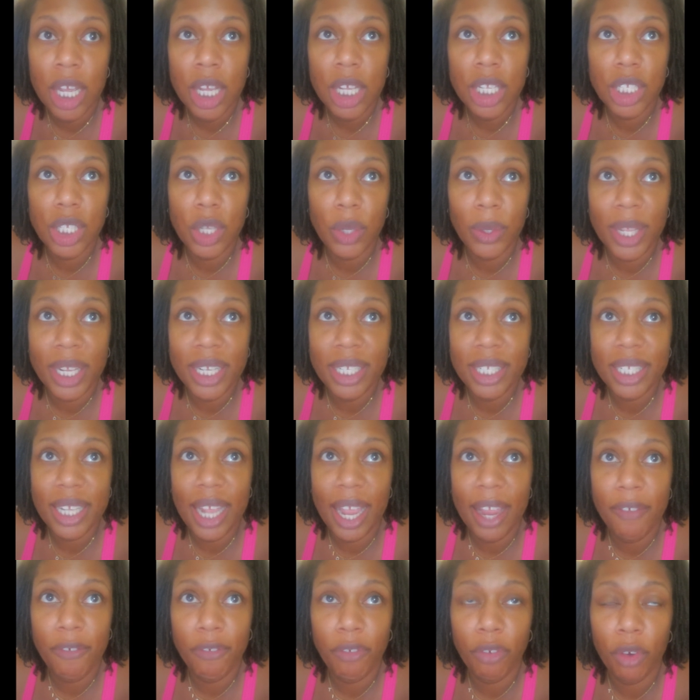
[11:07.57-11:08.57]
So they
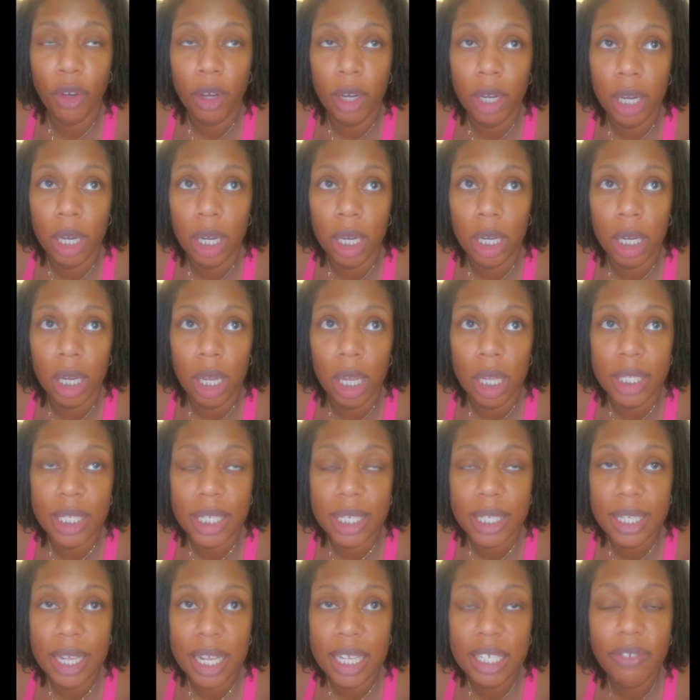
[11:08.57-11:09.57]
say for a
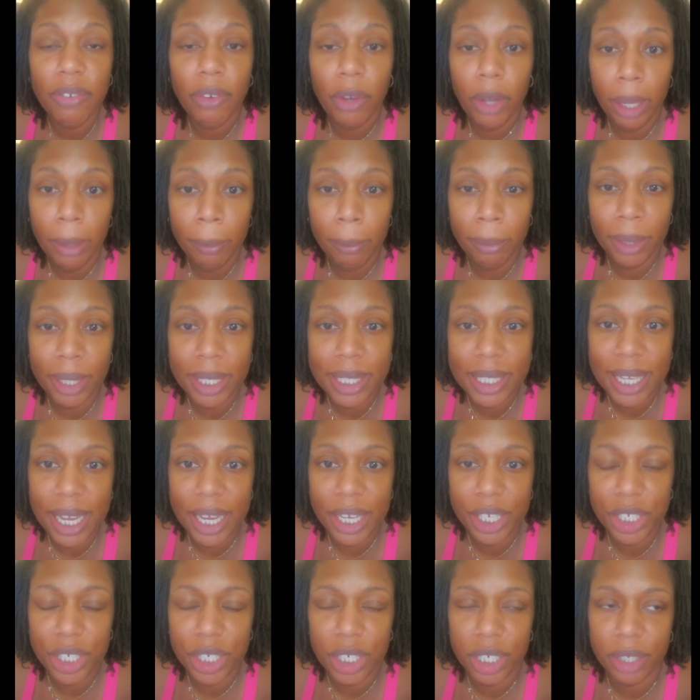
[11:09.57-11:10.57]
successful
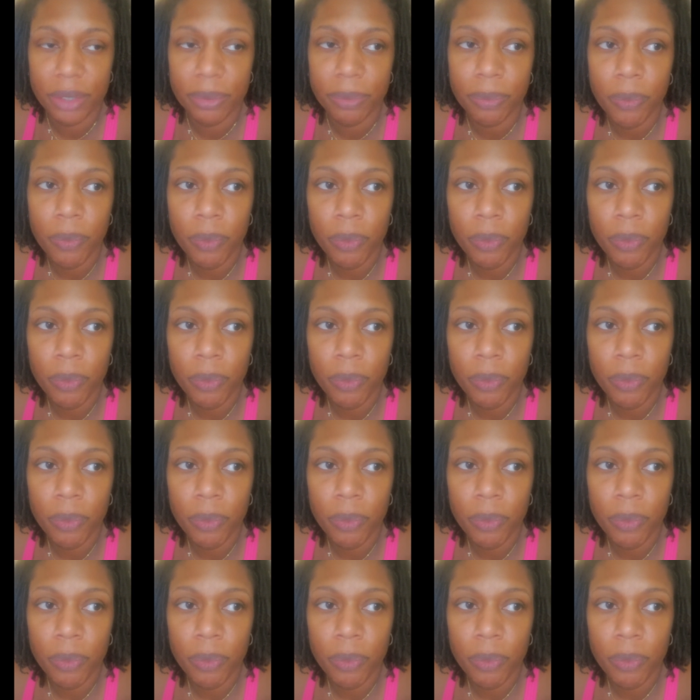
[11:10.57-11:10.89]
implantation,